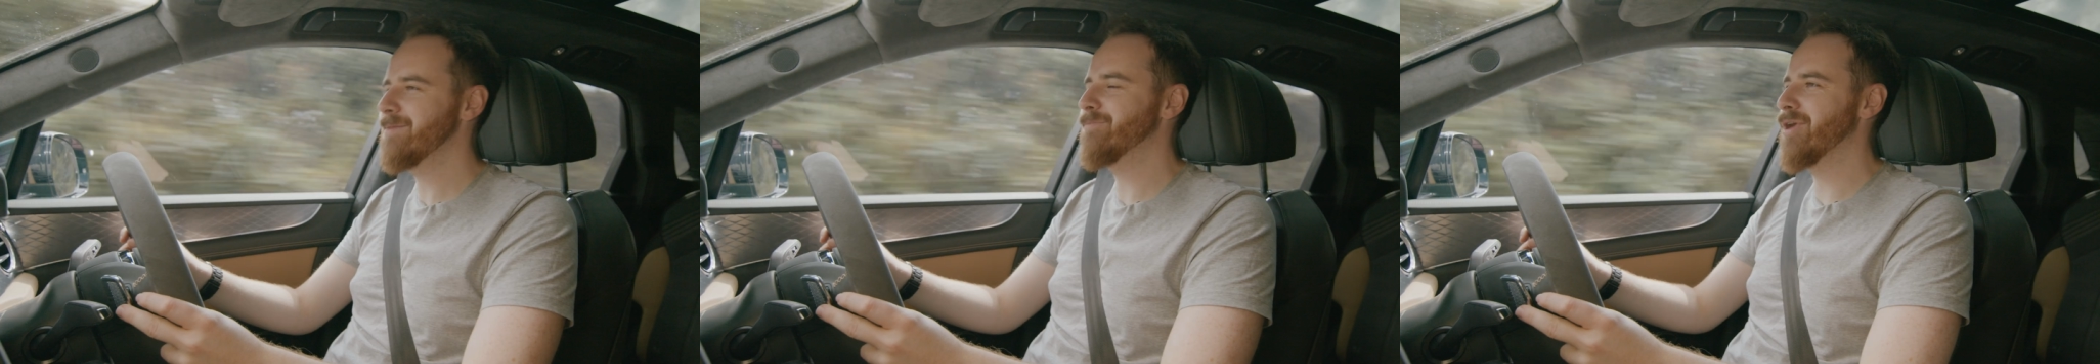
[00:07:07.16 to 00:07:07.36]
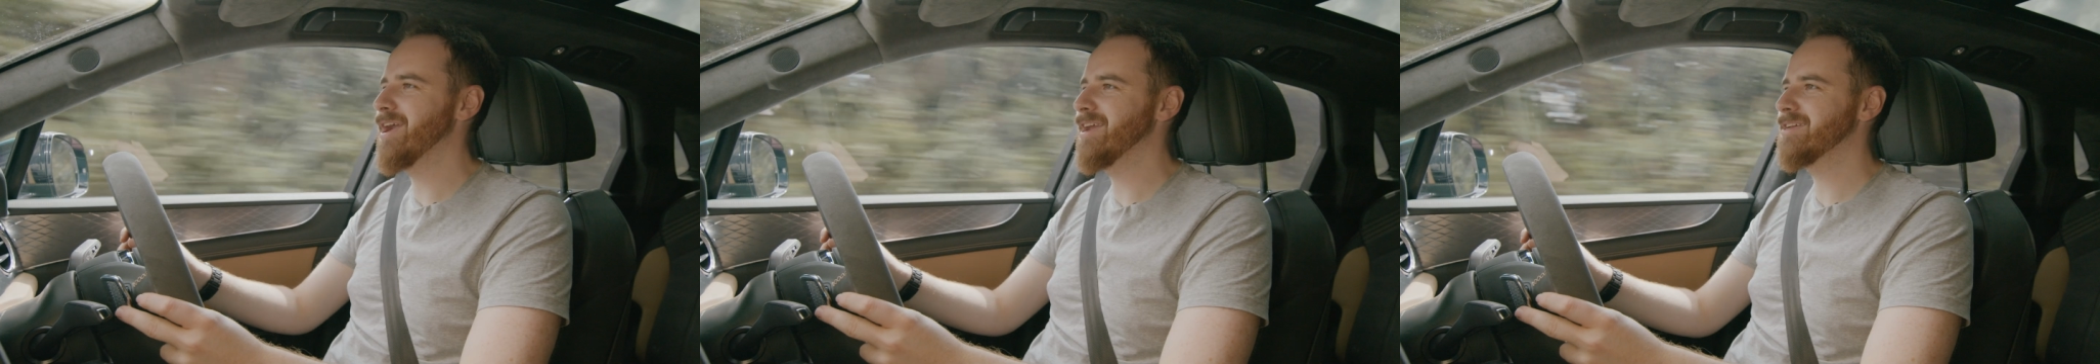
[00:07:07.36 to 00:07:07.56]

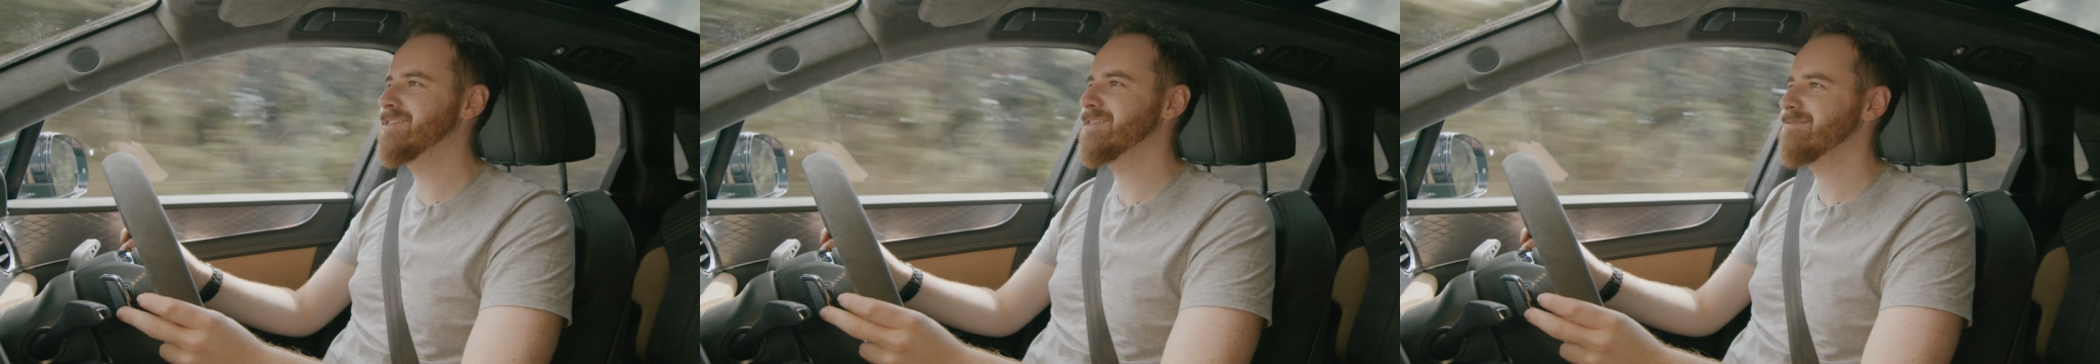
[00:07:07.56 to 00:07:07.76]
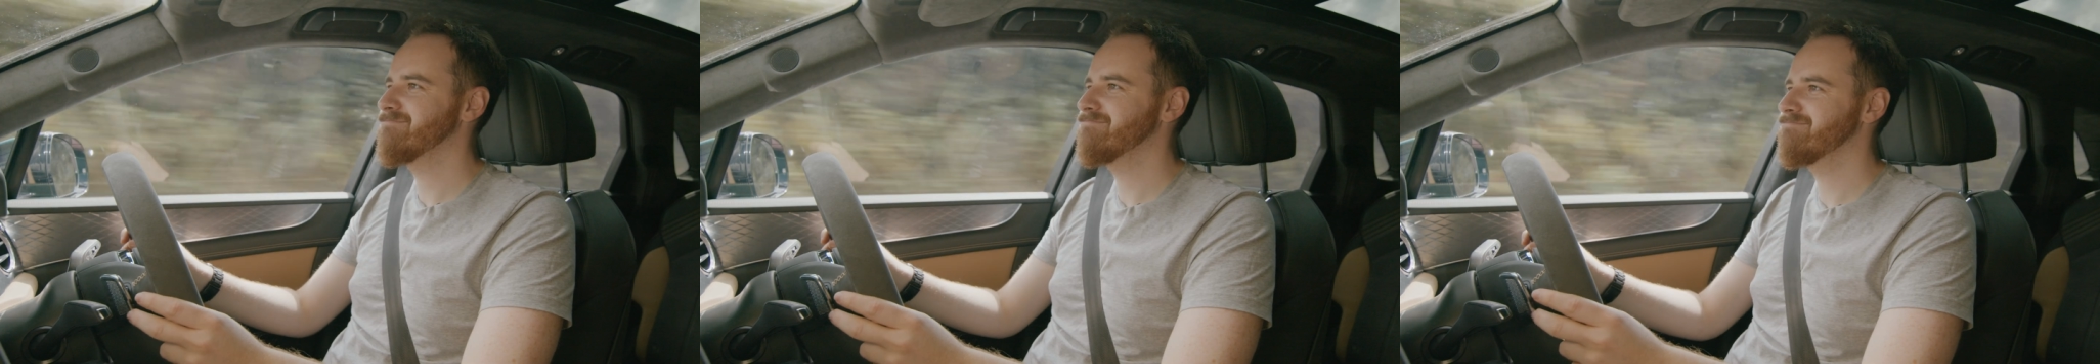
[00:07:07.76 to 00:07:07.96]
it
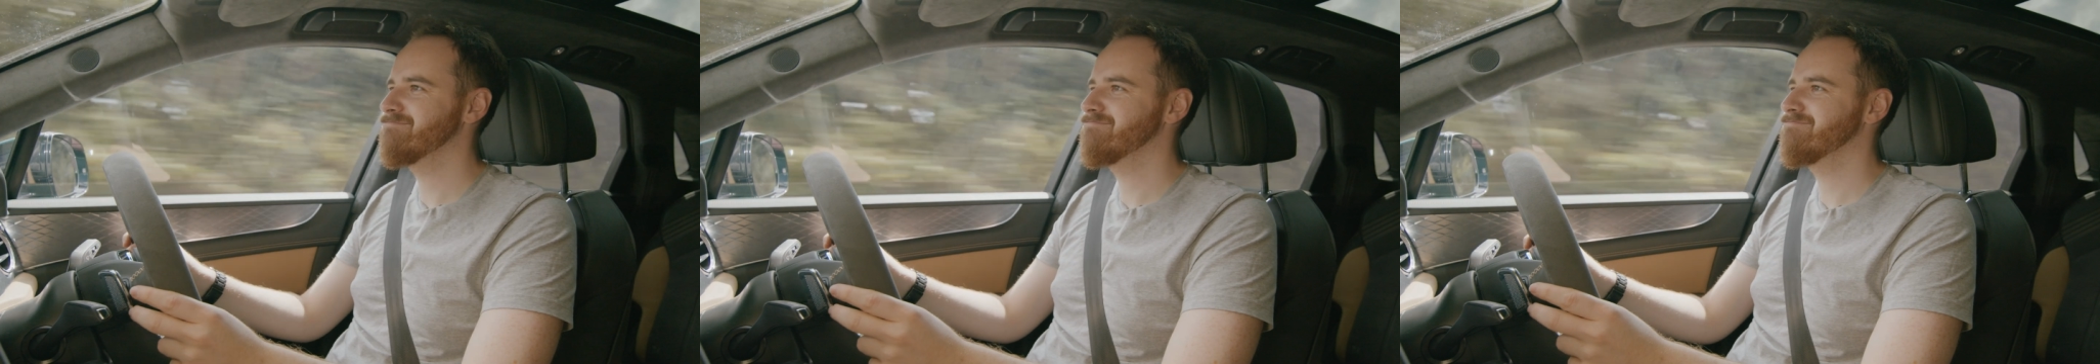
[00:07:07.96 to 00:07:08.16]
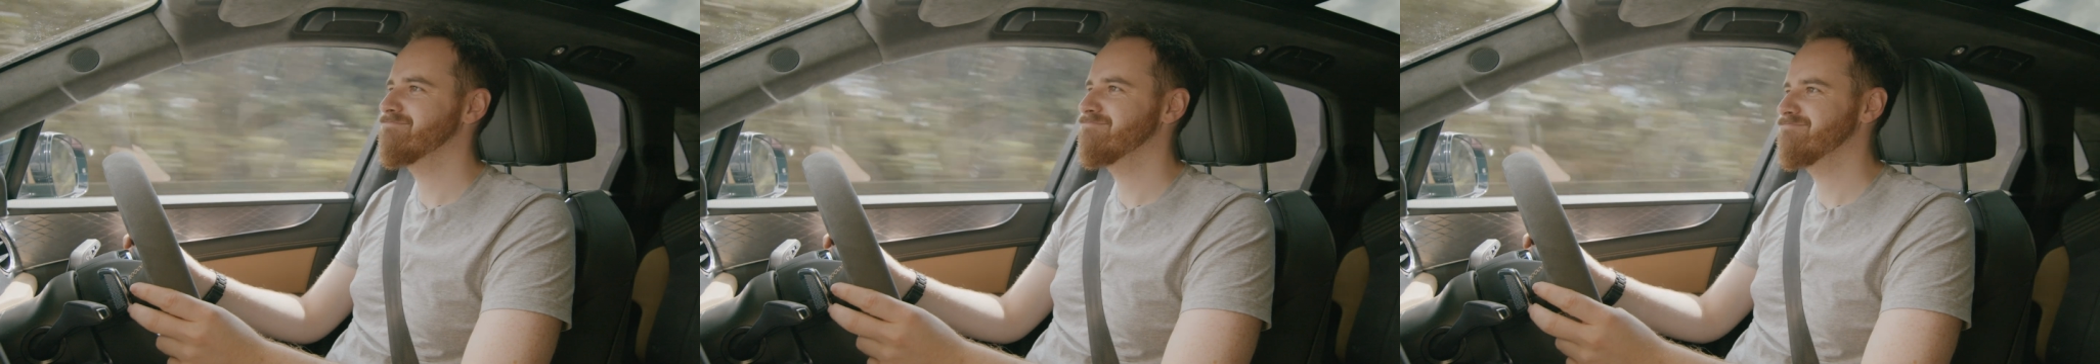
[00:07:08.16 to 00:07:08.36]
breaks.
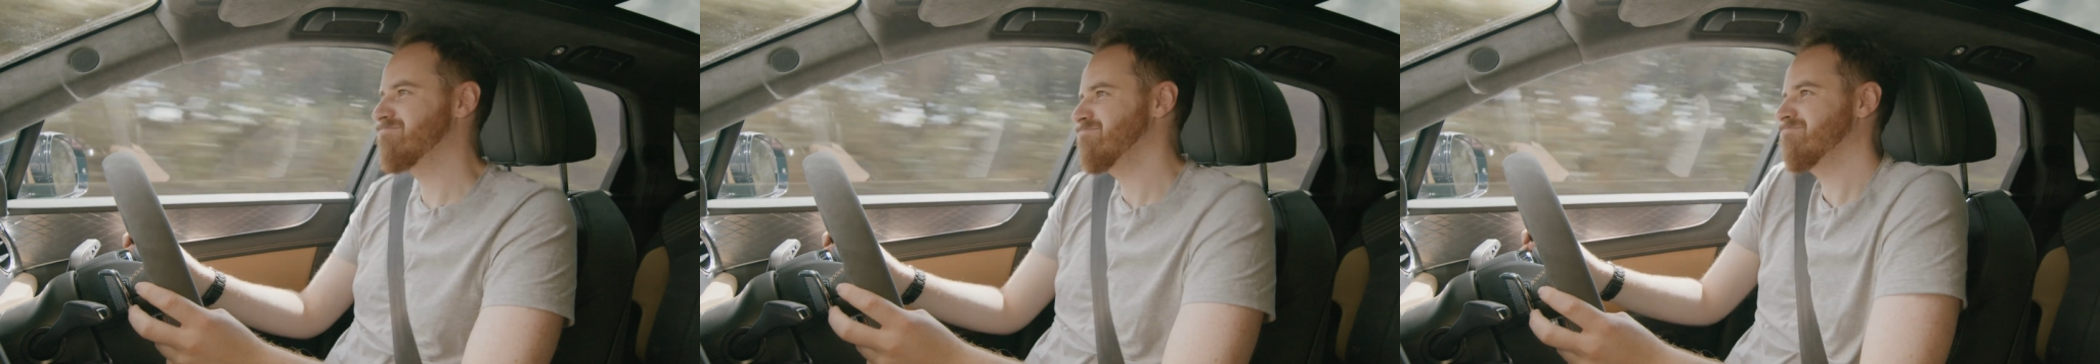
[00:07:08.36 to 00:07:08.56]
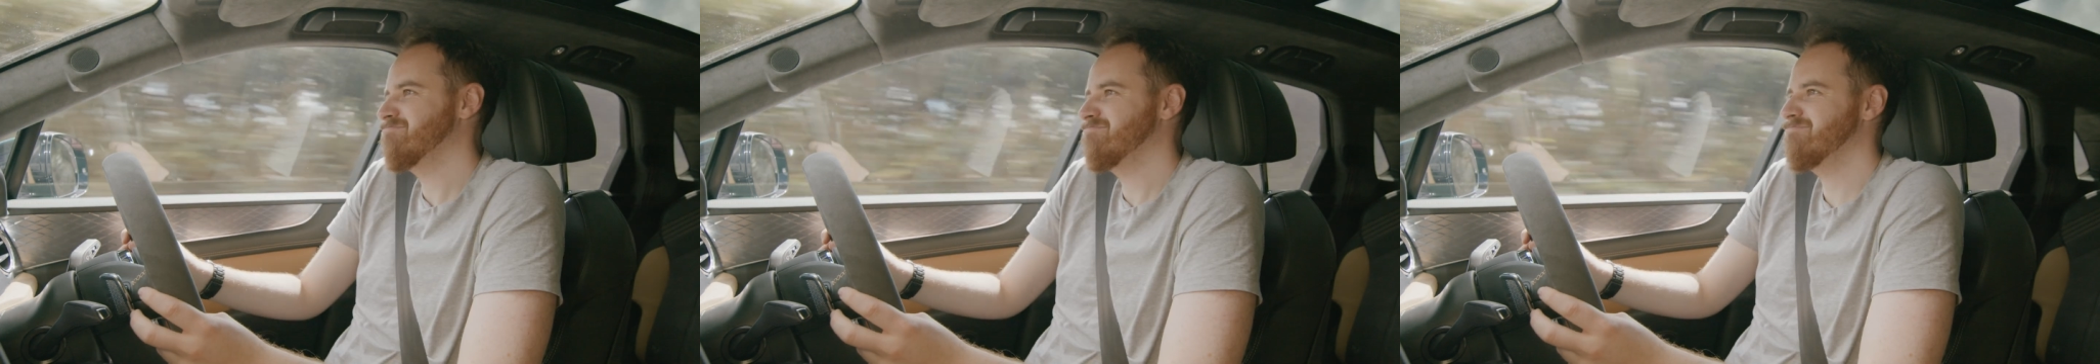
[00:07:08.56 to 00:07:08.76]

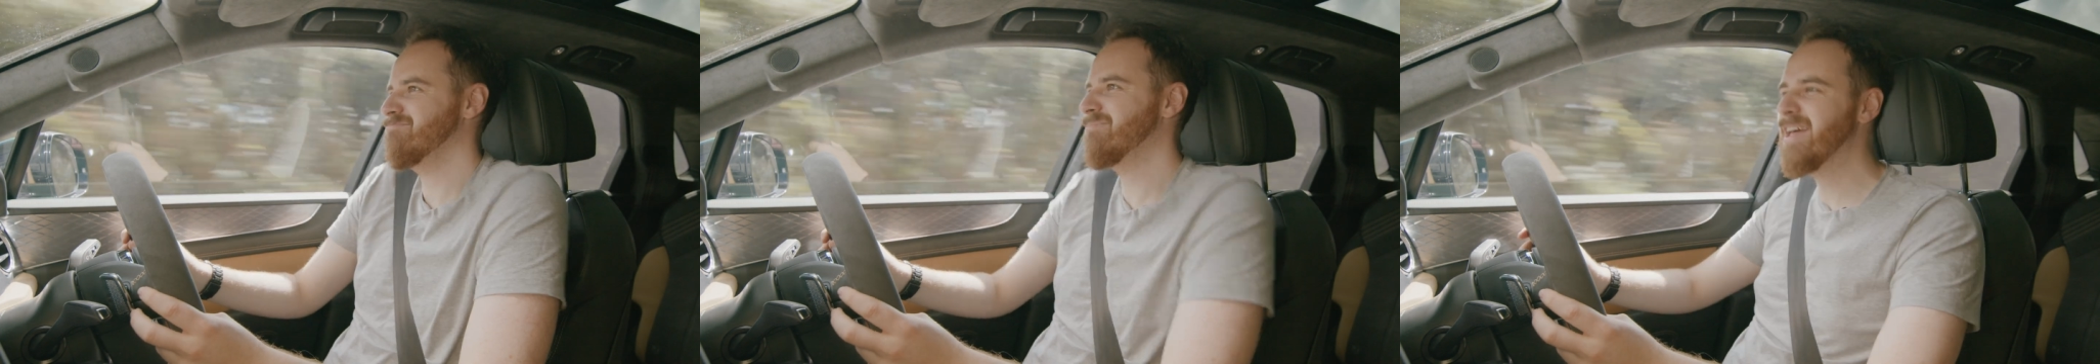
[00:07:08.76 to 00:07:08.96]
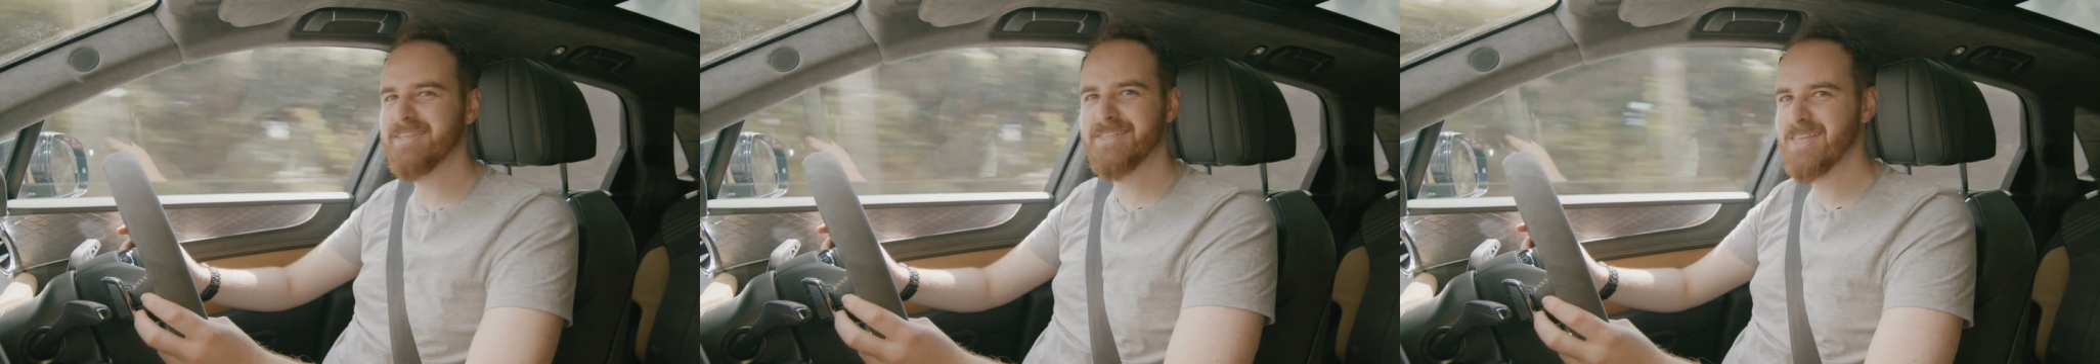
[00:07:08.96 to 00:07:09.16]
That's